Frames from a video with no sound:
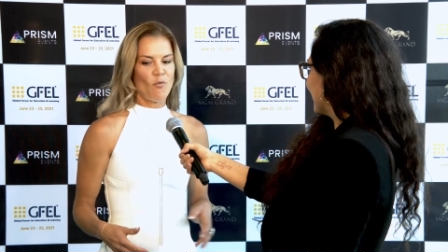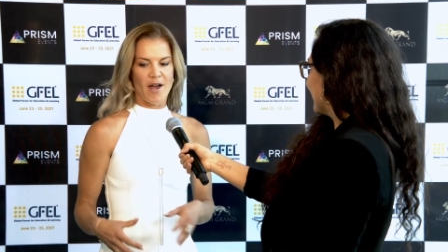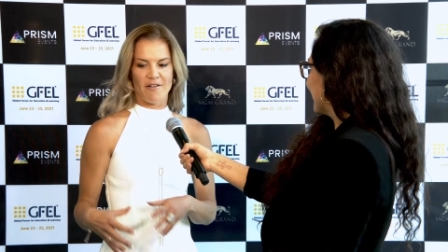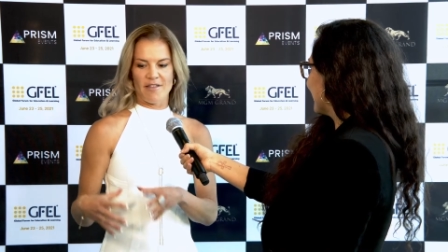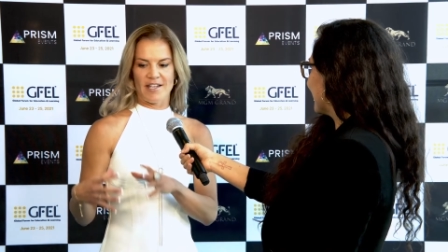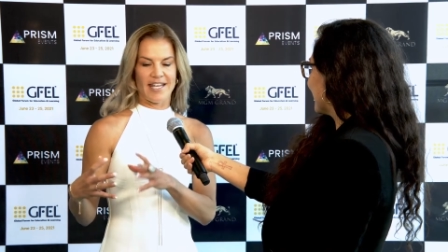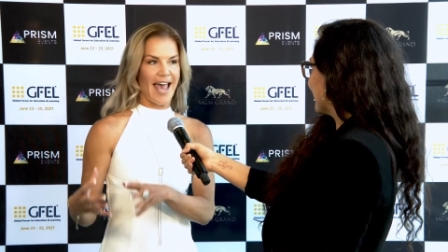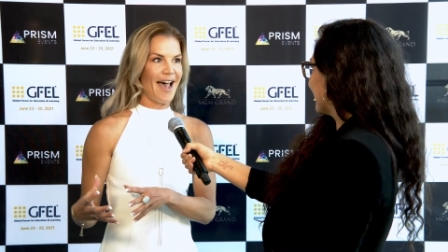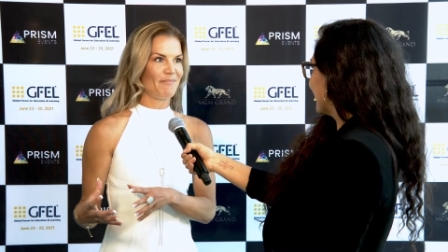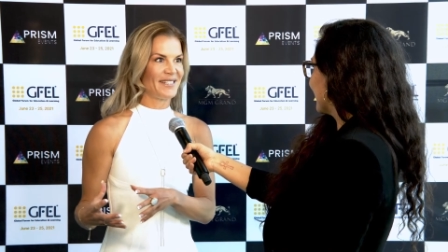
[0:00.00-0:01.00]
where are the
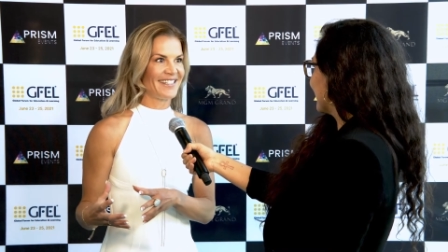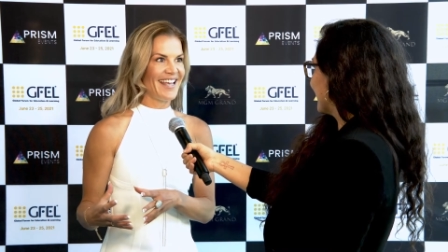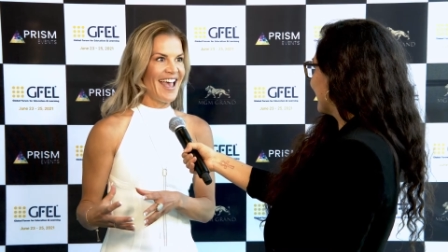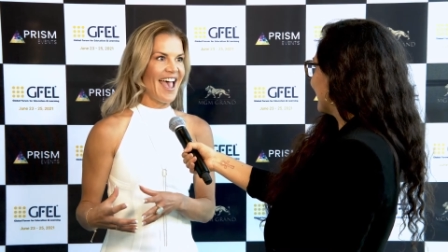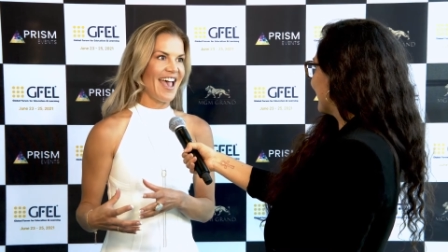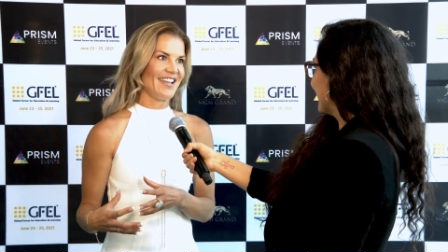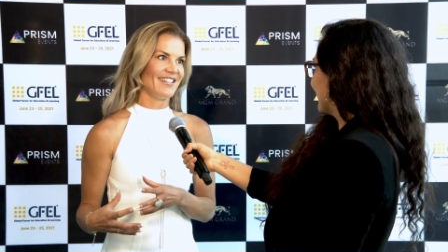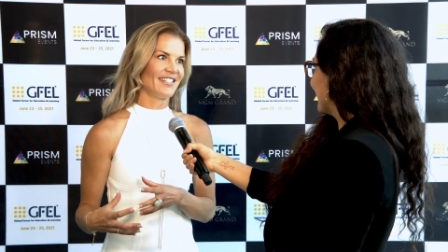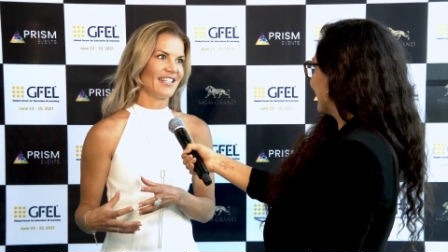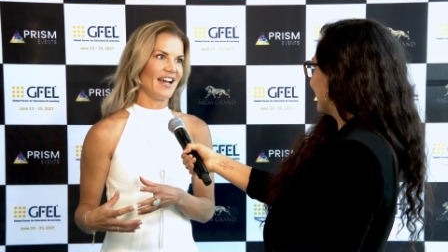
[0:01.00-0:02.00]
gaps,
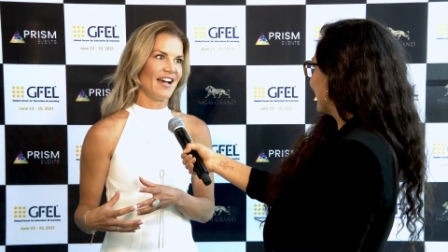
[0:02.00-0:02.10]
and